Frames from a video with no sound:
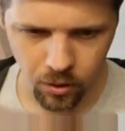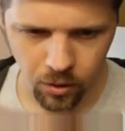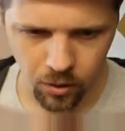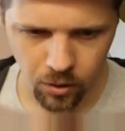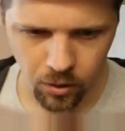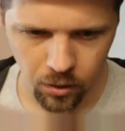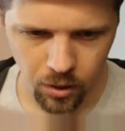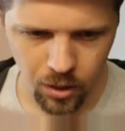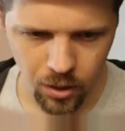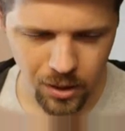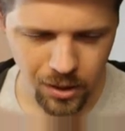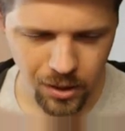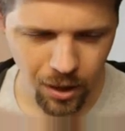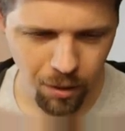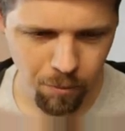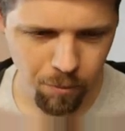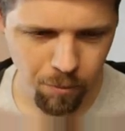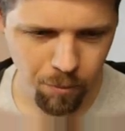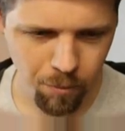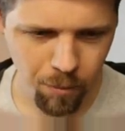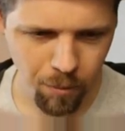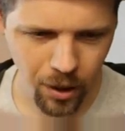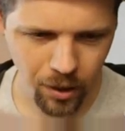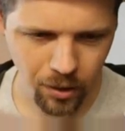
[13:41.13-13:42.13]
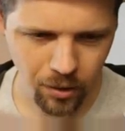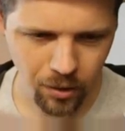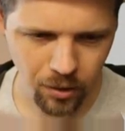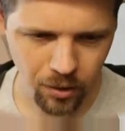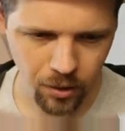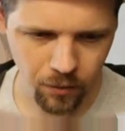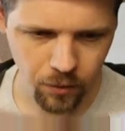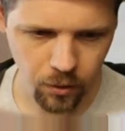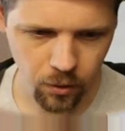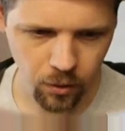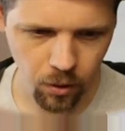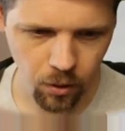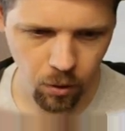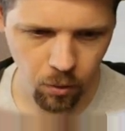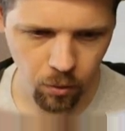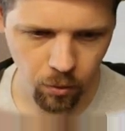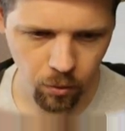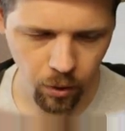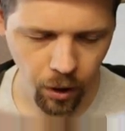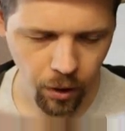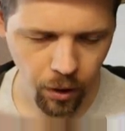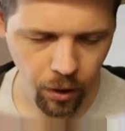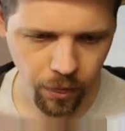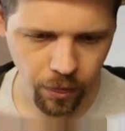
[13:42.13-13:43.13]
This I might leave
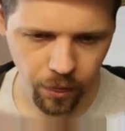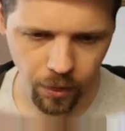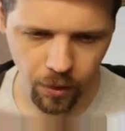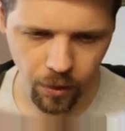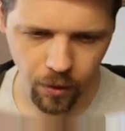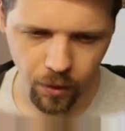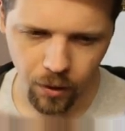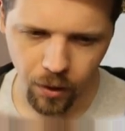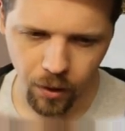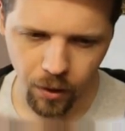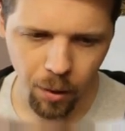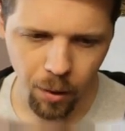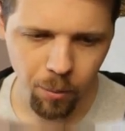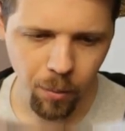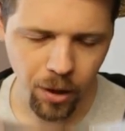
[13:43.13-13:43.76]
alone. I